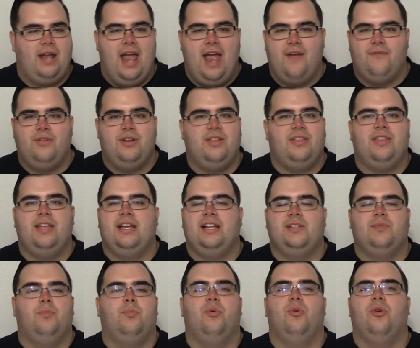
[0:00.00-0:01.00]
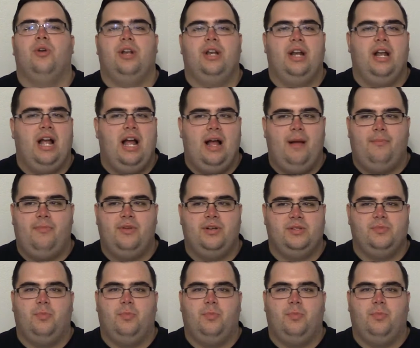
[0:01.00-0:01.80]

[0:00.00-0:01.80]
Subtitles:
Everything's boarded up, there's